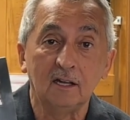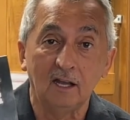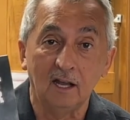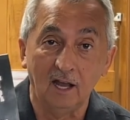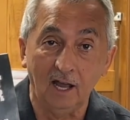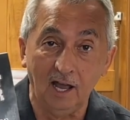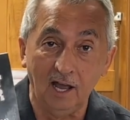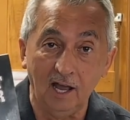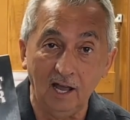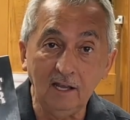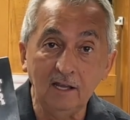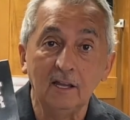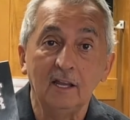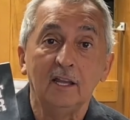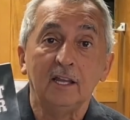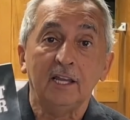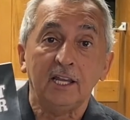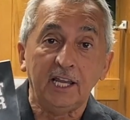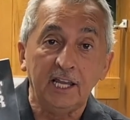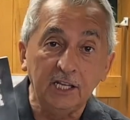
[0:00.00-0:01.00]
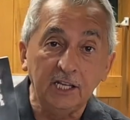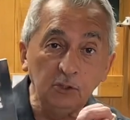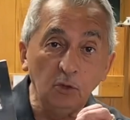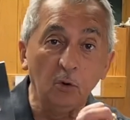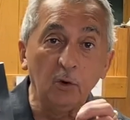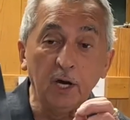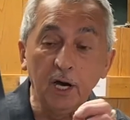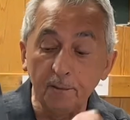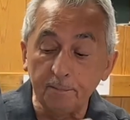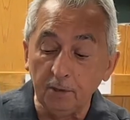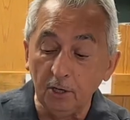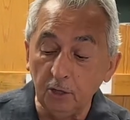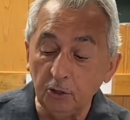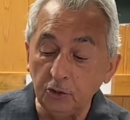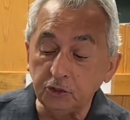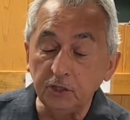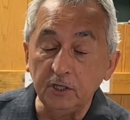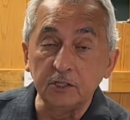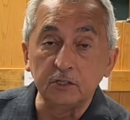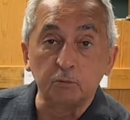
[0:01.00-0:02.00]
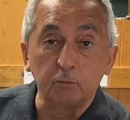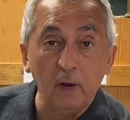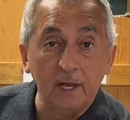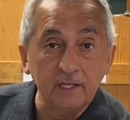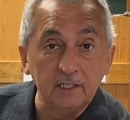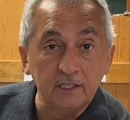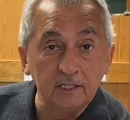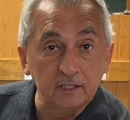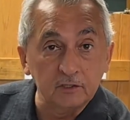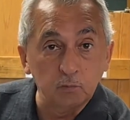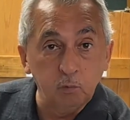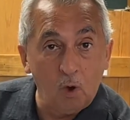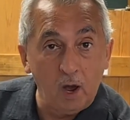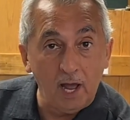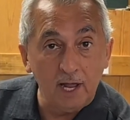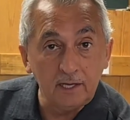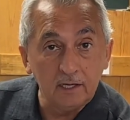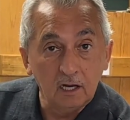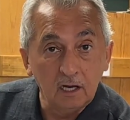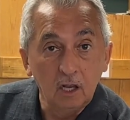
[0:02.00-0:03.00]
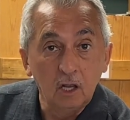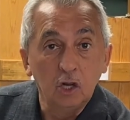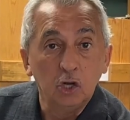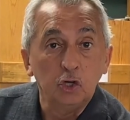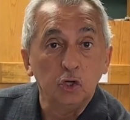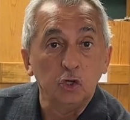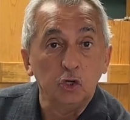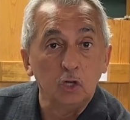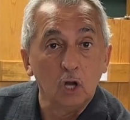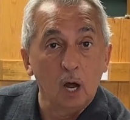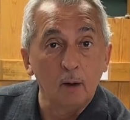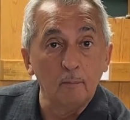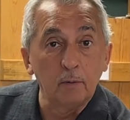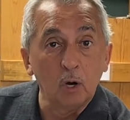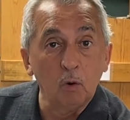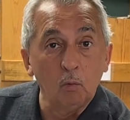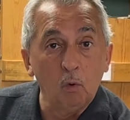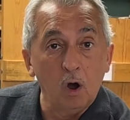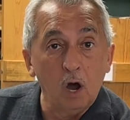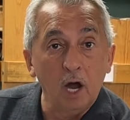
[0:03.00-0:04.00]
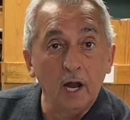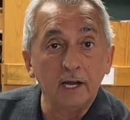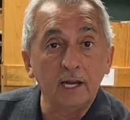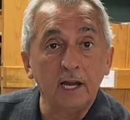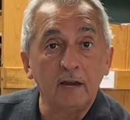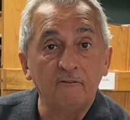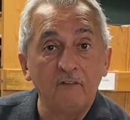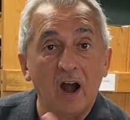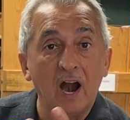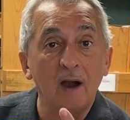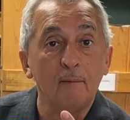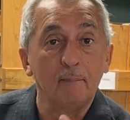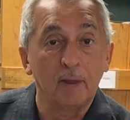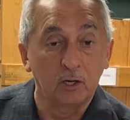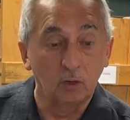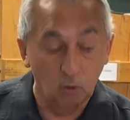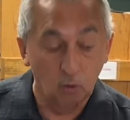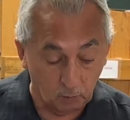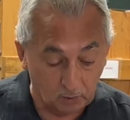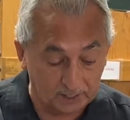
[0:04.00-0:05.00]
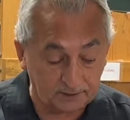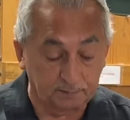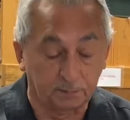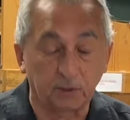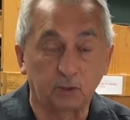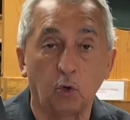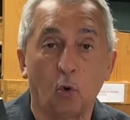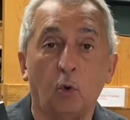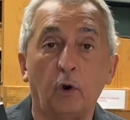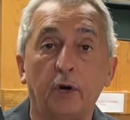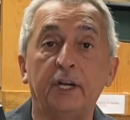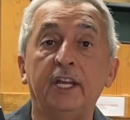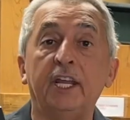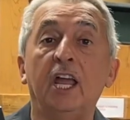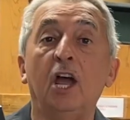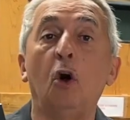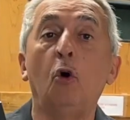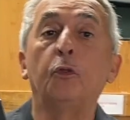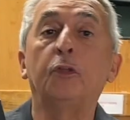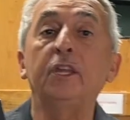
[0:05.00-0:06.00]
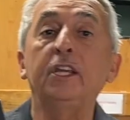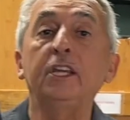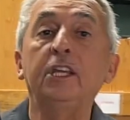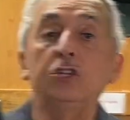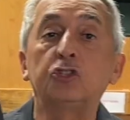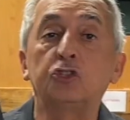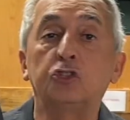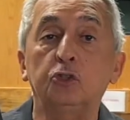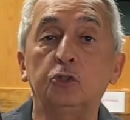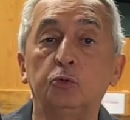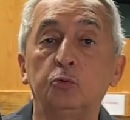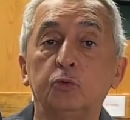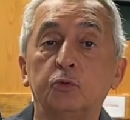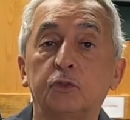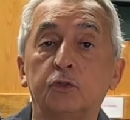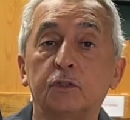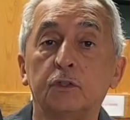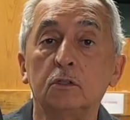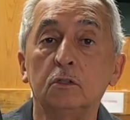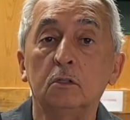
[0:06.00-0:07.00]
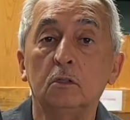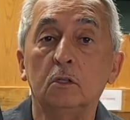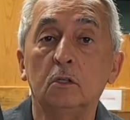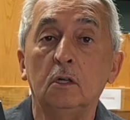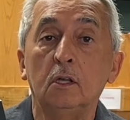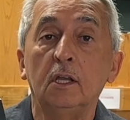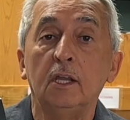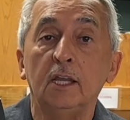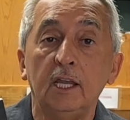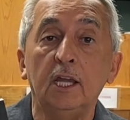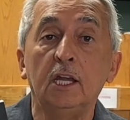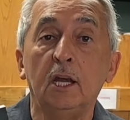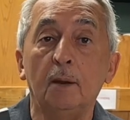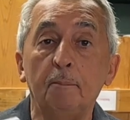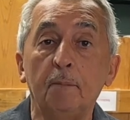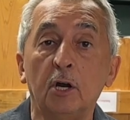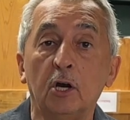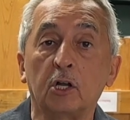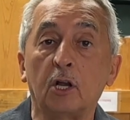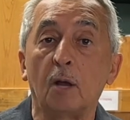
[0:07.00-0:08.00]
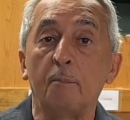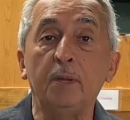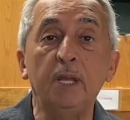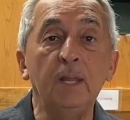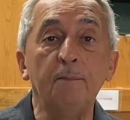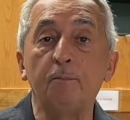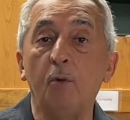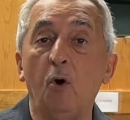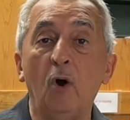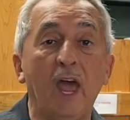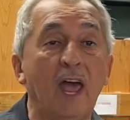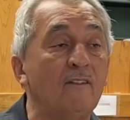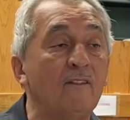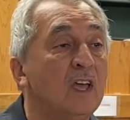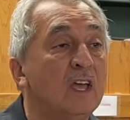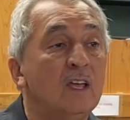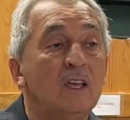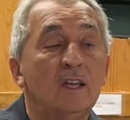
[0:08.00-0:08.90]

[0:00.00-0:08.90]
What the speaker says: Huh? Indoor air pollution is rated as what? #1 environmental respiratory health issues in America. People have,